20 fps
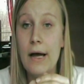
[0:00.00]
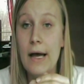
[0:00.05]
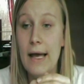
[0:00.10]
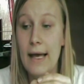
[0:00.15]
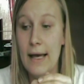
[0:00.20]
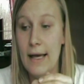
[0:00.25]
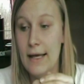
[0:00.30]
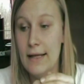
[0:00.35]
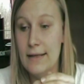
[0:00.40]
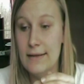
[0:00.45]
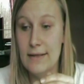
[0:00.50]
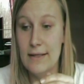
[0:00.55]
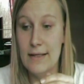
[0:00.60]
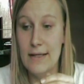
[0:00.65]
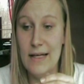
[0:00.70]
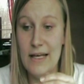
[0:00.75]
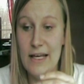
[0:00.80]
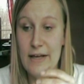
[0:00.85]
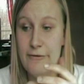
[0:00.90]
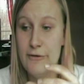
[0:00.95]
And
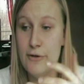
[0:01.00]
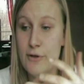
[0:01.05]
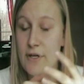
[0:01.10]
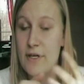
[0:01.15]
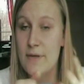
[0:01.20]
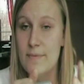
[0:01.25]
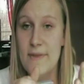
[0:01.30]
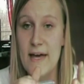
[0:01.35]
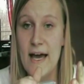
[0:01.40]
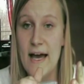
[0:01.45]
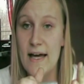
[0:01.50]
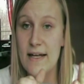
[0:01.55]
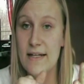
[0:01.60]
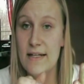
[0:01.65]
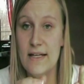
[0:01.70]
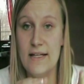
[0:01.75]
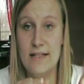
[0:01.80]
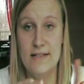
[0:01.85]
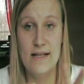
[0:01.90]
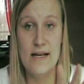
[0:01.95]
if you keep that,
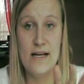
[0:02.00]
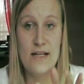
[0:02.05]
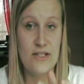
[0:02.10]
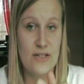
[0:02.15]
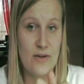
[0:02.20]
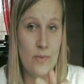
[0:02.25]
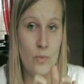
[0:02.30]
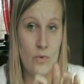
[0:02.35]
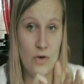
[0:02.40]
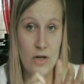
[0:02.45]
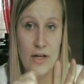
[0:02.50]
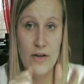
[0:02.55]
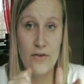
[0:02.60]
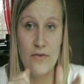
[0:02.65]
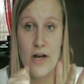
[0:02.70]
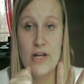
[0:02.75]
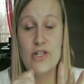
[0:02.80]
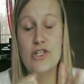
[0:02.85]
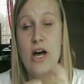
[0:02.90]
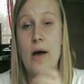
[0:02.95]
it does some really
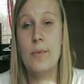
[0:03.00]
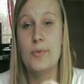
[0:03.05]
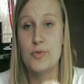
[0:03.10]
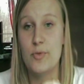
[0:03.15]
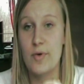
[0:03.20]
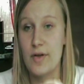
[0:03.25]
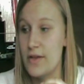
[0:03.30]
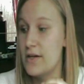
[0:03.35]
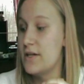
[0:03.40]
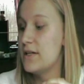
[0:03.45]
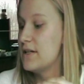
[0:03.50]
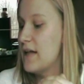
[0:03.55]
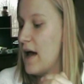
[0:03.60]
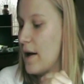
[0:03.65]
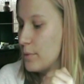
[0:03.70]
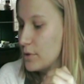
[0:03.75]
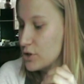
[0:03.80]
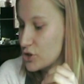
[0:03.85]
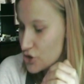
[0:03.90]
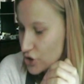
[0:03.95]
great jobs with it. And
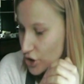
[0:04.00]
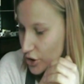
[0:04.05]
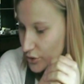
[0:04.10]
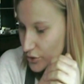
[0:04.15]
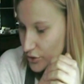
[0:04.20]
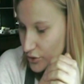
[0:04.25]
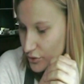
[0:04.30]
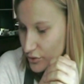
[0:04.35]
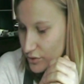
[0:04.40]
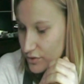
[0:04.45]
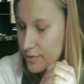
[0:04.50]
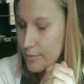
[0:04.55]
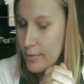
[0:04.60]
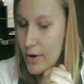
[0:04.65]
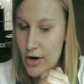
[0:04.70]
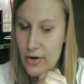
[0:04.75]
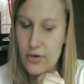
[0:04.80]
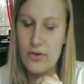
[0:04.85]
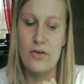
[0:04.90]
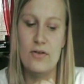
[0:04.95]
I will show you the
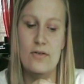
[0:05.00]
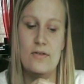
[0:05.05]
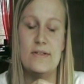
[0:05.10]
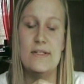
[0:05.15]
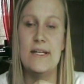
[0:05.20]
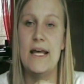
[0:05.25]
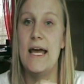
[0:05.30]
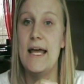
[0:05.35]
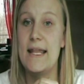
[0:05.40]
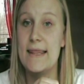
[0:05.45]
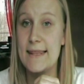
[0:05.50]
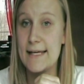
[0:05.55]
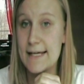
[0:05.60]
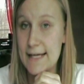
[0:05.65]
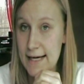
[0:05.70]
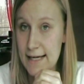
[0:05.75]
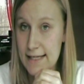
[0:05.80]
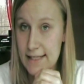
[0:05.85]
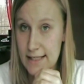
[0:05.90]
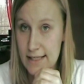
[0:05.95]
markers and the
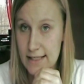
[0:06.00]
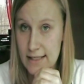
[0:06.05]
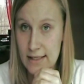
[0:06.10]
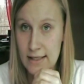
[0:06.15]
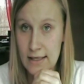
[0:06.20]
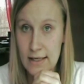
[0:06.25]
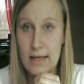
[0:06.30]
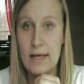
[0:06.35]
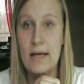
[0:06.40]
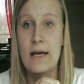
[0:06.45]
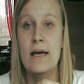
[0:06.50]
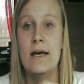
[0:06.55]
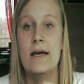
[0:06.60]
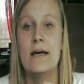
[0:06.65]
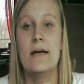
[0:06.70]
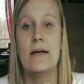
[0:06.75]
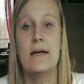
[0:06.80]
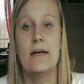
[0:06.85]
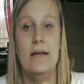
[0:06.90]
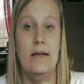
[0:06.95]
cutting,
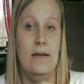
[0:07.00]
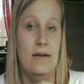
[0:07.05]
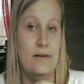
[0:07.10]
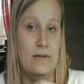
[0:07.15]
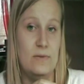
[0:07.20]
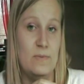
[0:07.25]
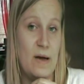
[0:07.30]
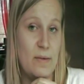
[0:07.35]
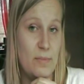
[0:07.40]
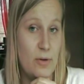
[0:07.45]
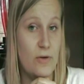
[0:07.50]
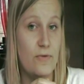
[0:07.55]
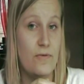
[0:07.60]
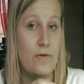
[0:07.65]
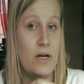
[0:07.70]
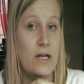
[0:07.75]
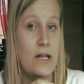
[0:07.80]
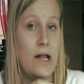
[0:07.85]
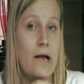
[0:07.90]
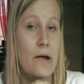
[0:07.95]
because my
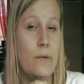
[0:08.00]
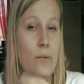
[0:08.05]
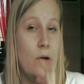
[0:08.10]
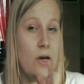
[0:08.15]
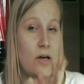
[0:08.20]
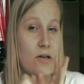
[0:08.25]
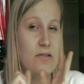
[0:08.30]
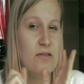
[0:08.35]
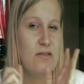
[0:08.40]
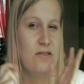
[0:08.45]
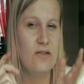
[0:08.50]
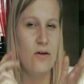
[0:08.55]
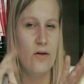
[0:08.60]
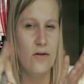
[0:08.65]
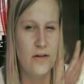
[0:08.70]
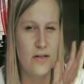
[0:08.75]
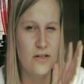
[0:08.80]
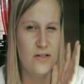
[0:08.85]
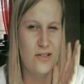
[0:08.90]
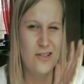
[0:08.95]
boyfriend and I, we are
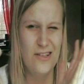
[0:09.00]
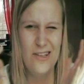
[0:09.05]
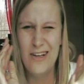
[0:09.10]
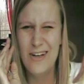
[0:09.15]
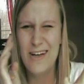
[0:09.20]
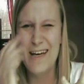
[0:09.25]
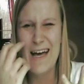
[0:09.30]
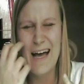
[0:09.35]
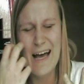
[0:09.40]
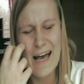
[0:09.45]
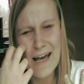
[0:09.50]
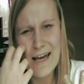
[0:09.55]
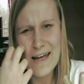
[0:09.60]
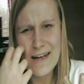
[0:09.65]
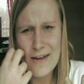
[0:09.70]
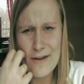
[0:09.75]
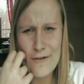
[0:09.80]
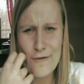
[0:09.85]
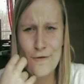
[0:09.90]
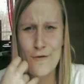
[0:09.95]
starting to look
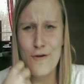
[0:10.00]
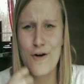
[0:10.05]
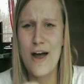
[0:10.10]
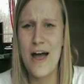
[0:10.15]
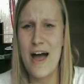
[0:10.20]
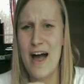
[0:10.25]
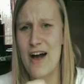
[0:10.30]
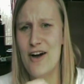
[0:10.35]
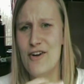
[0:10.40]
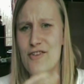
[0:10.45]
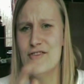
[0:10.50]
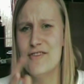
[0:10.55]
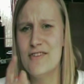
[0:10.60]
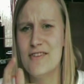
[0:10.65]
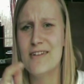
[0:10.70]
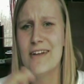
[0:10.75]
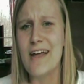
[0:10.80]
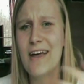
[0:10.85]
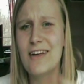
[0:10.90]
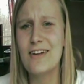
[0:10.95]
kind of for a
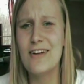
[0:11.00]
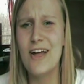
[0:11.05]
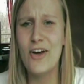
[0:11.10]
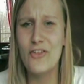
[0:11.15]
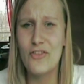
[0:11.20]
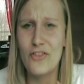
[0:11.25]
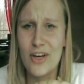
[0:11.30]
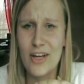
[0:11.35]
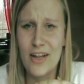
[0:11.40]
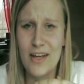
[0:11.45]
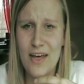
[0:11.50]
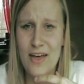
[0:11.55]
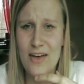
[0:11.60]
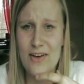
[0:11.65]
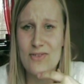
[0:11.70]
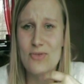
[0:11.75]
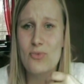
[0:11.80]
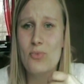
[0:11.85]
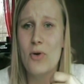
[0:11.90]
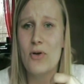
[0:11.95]
house. Like, not really,
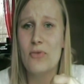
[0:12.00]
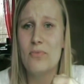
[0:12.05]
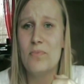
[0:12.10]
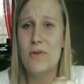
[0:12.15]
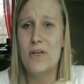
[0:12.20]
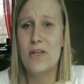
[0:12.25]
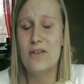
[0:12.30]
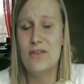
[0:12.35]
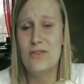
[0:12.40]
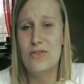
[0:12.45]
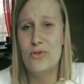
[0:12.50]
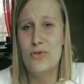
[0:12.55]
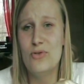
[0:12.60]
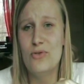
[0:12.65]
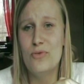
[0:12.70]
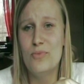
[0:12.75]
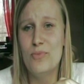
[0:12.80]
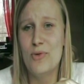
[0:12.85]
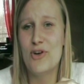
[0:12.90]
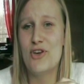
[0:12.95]
because it won't be
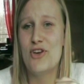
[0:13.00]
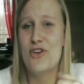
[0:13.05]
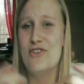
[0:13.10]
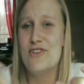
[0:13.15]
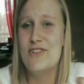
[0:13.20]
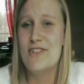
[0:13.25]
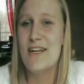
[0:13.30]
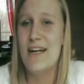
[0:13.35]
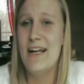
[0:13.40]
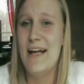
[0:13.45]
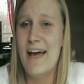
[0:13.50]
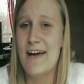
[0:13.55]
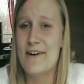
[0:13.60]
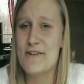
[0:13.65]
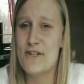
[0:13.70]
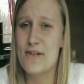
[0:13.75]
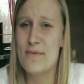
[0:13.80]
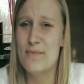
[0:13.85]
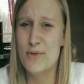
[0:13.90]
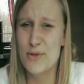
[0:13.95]
2 more years till I
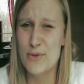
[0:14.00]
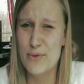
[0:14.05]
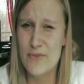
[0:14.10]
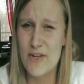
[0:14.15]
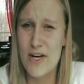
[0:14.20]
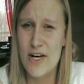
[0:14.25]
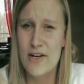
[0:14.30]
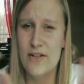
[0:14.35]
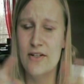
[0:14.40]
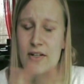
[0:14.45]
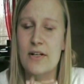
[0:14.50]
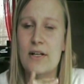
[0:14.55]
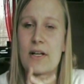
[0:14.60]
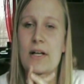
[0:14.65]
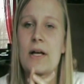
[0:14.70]
actually move there.